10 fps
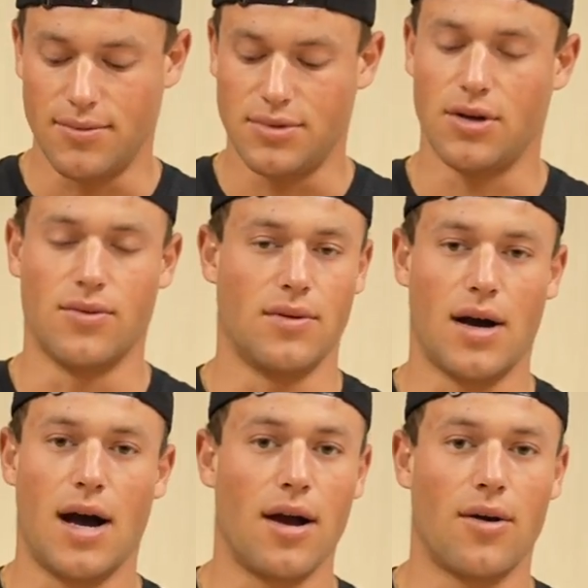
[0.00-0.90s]
So
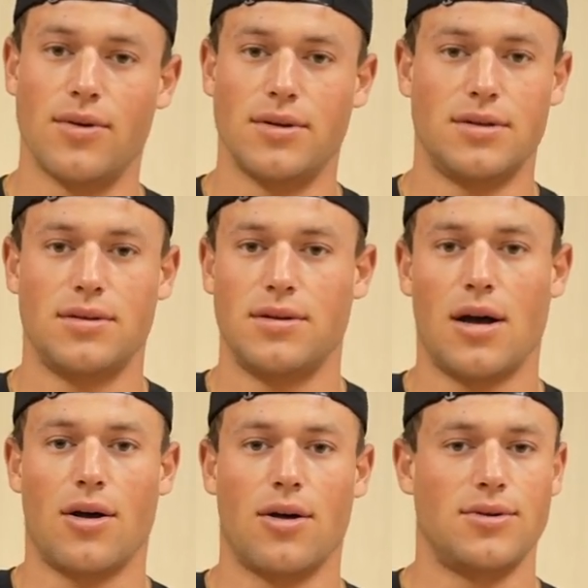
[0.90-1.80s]
I'll
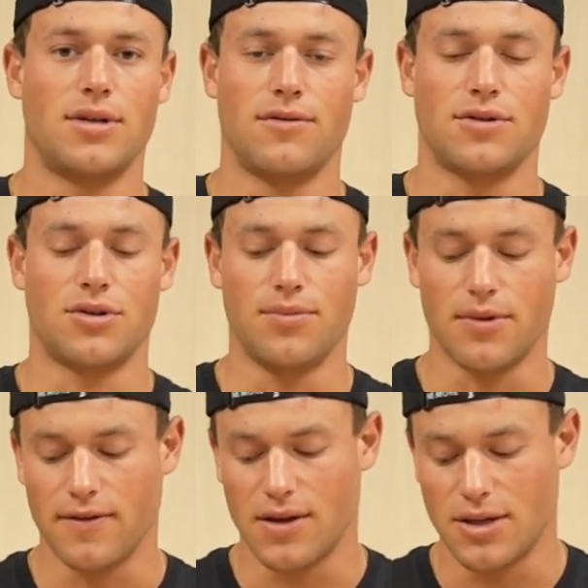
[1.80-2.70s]
always have a scoop
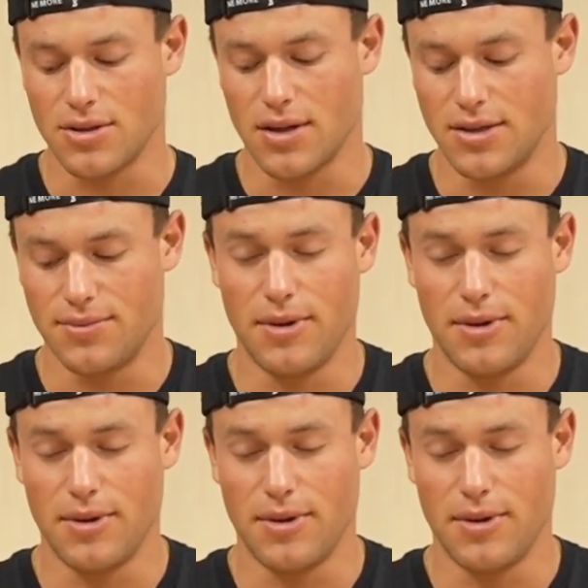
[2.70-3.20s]
of electrolytes,